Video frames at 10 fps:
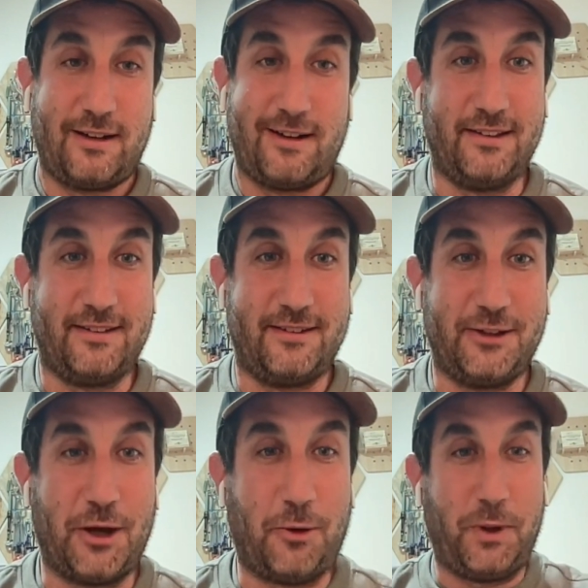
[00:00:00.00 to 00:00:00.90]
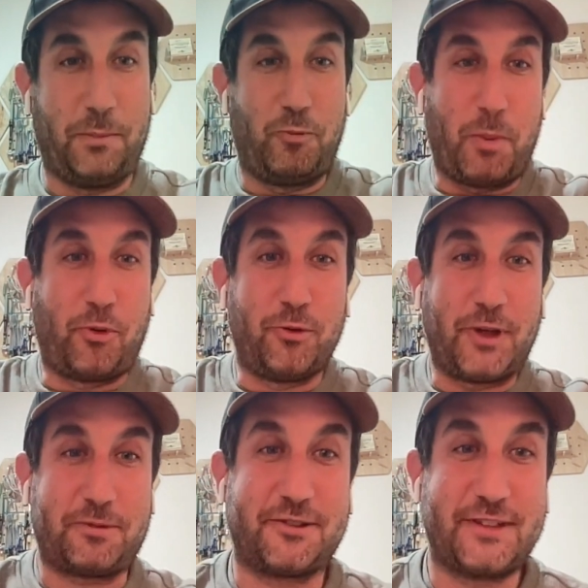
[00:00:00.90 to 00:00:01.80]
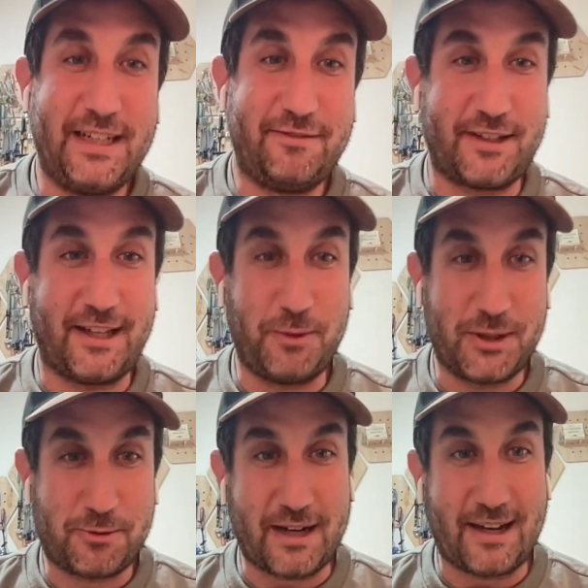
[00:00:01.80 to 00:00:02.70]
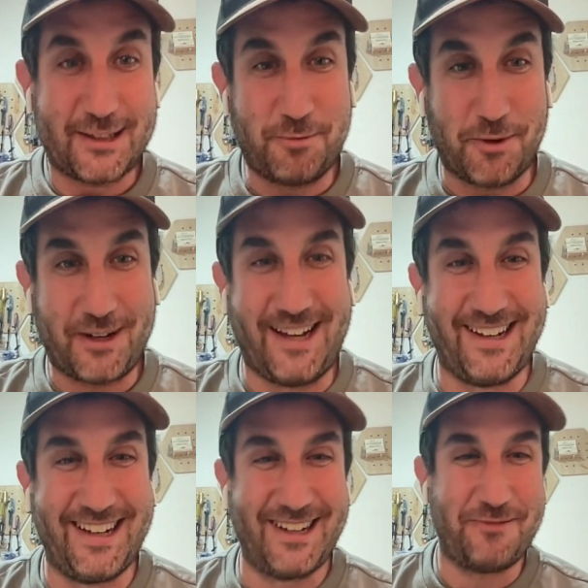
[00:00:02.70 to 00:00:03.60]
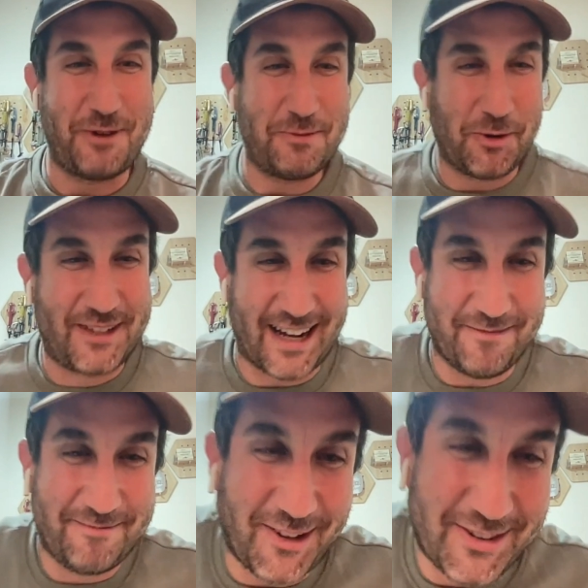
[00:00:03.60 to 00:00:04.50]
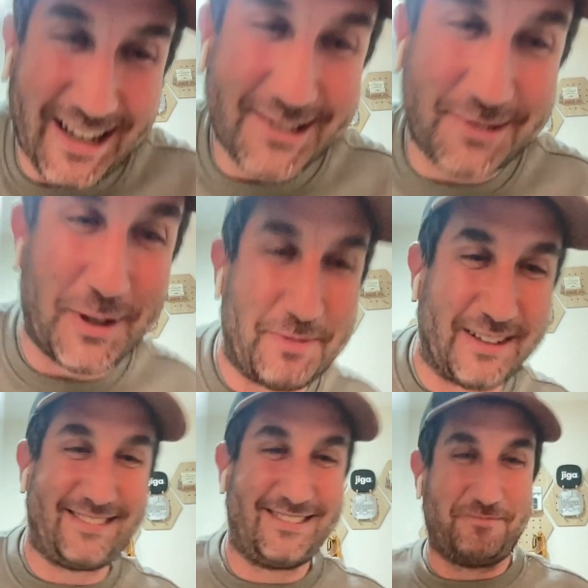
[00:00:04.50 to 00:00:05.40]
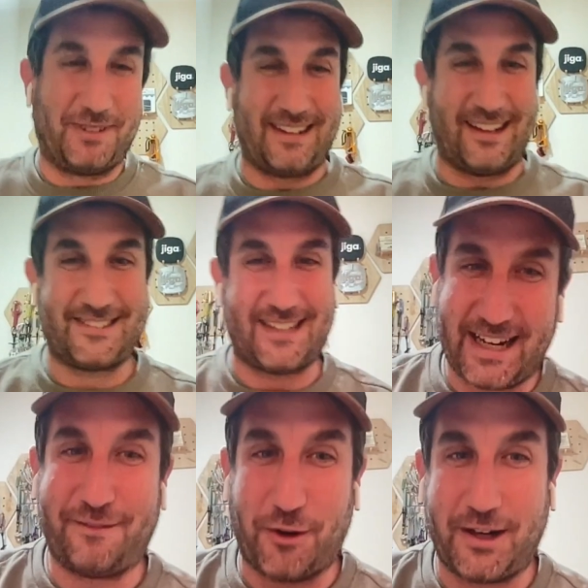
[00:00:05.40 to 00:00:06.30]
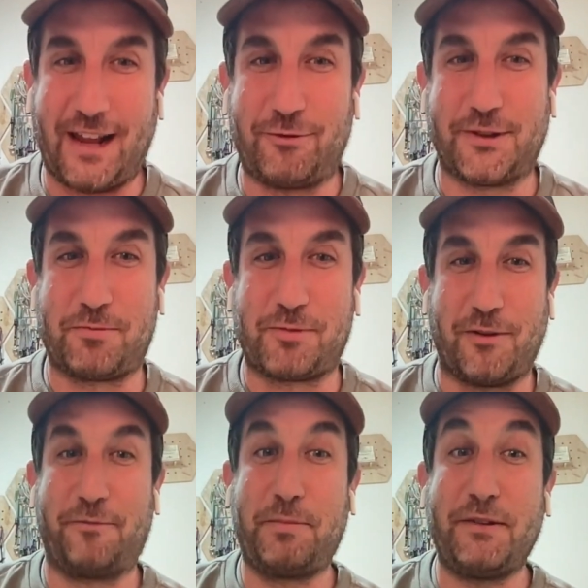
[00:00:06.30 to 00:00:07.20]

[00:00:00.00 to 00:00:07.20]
And, we pulled up the sleeves and we tried one more time, not the last one, but this time, again, falling in line with the